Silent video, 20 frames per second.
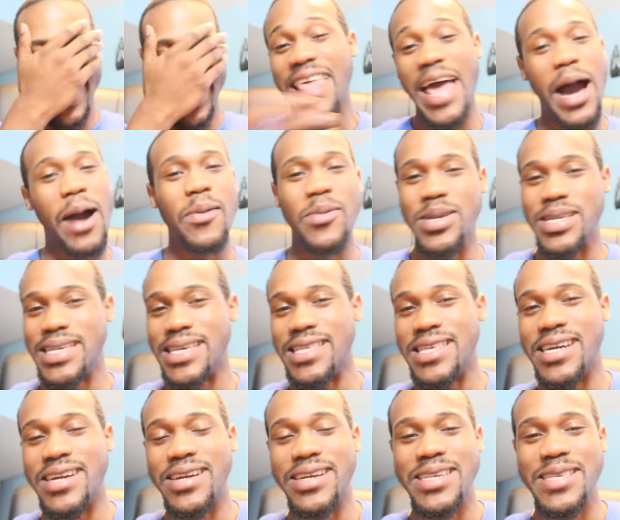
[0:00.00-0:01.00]
That was
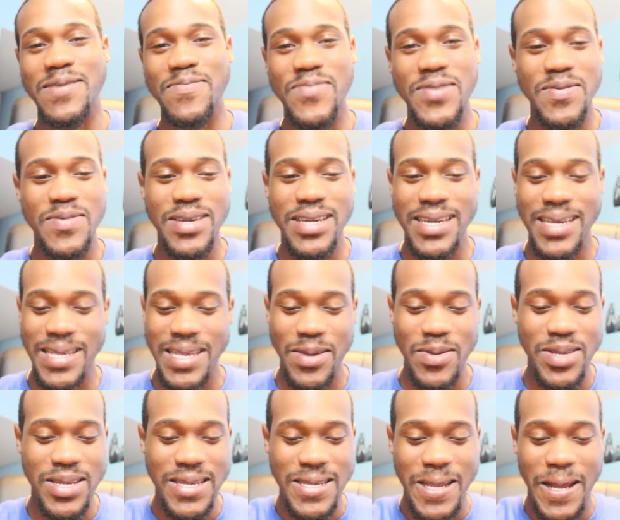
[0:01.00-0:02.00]
hilarious to me because it
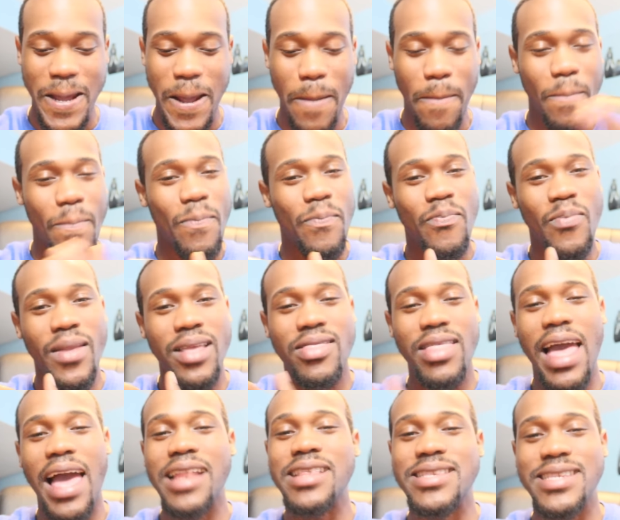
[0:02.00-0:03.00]
was just like,
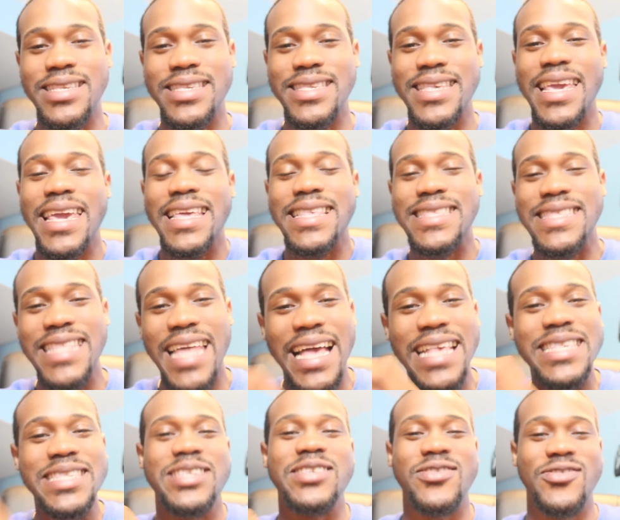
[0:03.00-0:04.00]
that just, it's,
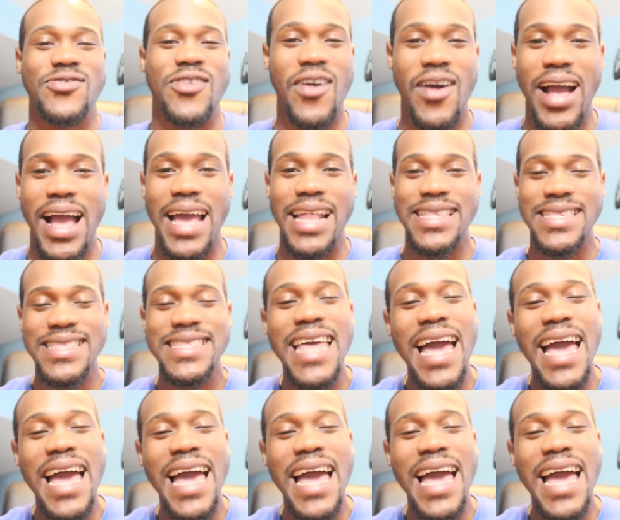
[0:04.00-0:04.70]
that's the Straw Hats.